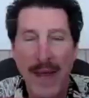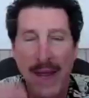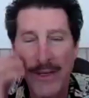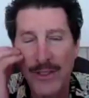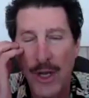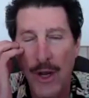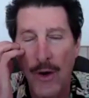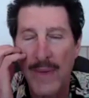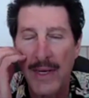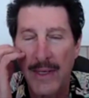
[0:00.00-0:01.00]
NGO
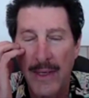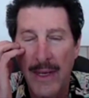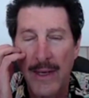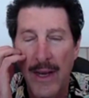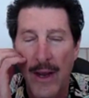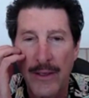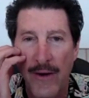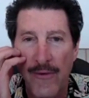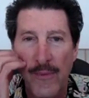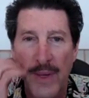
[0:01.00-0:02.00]
uh, meaning
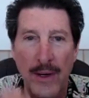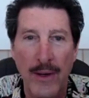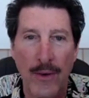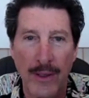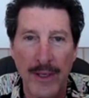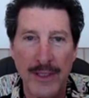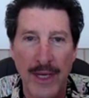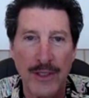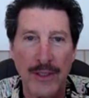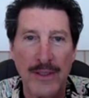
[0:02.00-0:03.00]
non-government
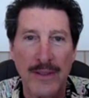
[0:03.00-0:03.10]
organization. Yeah,